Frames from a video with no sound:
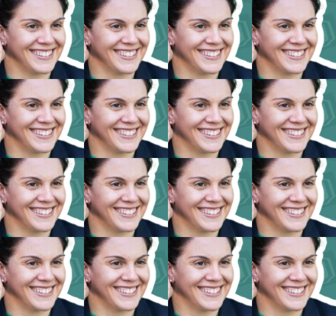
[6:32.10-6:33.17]

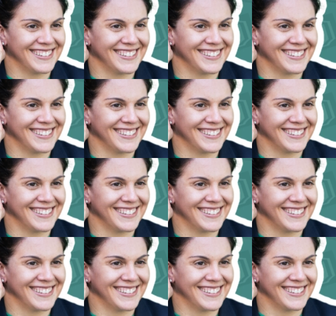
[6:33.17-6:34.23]

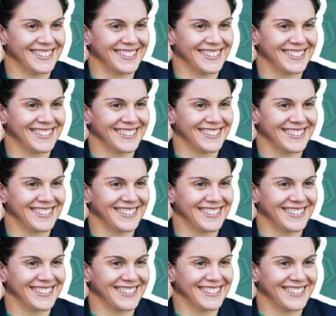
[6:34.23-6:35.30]

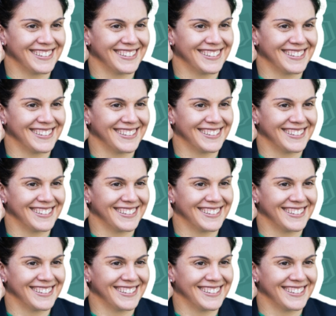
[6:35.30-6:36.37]

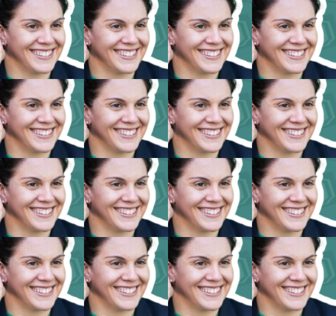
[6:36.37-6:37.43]

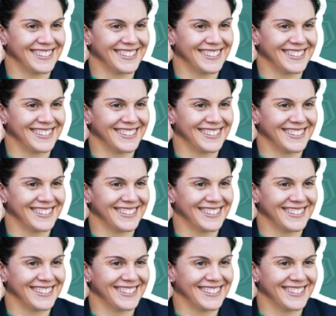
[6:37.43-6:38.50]

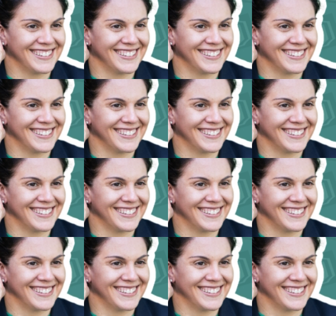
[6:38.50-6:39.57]

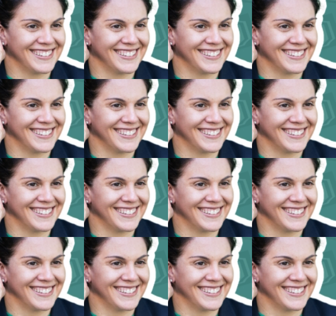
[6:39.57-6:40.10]
(no lip movement)